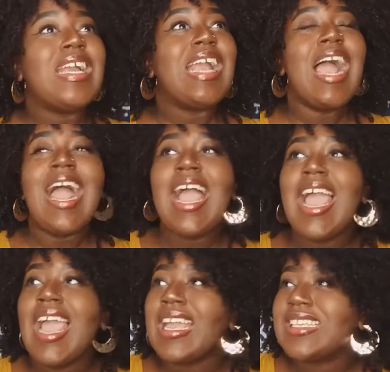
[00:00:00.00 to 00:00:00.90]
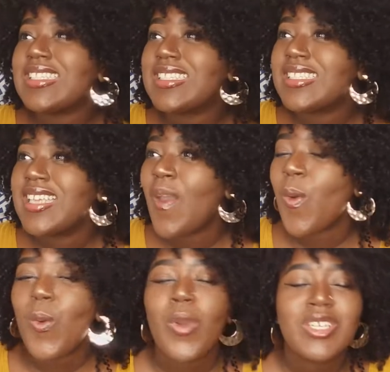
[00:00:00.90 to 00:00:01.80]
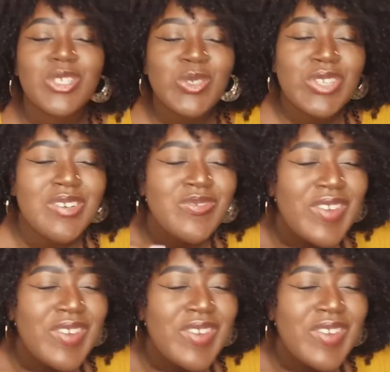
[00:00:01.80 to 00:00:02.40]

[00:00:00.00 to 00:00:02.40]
Guys, when student